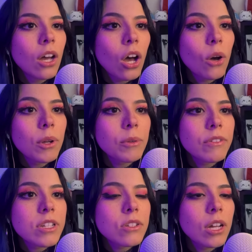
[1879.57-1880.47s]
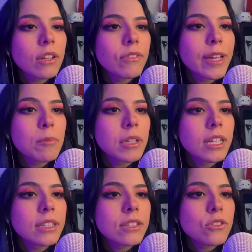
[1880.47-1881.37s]
Oh, and we've also got a fake
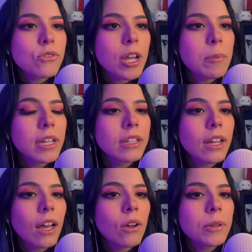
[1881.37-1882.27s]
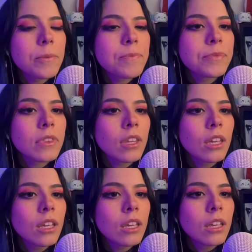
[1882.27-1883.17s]
plant that's draping down.
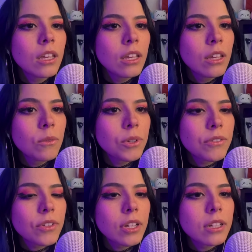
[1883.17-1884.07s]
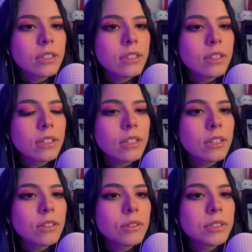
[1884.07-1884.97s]
We've got the
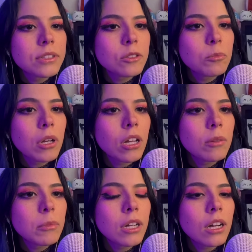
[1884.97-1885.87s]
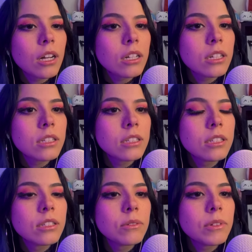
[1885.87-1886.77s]
crystal ball bong.
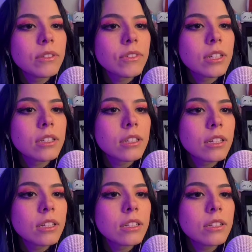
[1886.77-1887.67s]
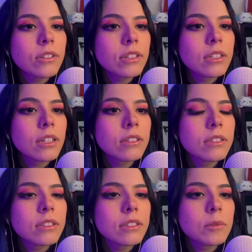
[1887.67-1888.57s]
We've got the
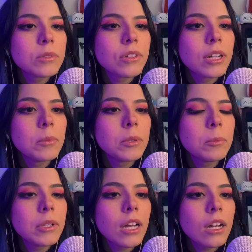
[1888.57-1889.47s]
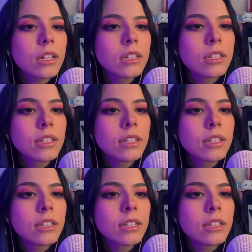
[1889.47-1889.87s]
100,000 subscriber plaque.